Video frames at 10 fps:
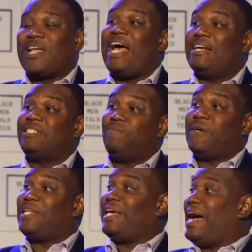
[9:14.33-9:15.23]
Yeah,
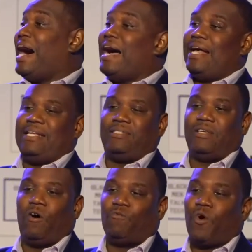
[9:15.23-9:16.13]
typically uh, it's
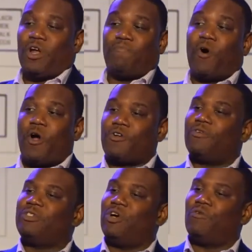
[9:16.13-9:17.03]
onboard a
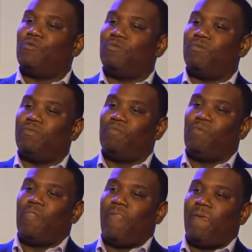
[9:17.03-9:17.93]
partner. So
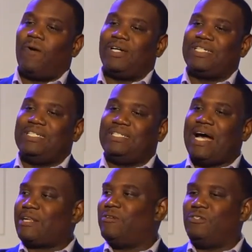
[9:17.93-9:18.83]

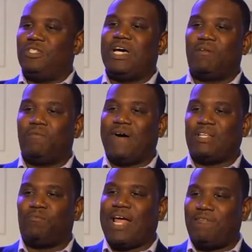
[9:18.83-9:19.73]
doctors, you tell them about
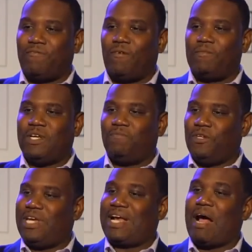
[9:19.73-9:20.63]
the platform, tell them you
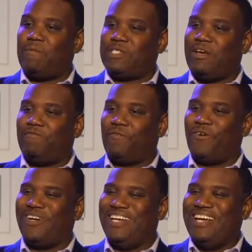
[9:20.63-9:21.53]
can get compensated for it.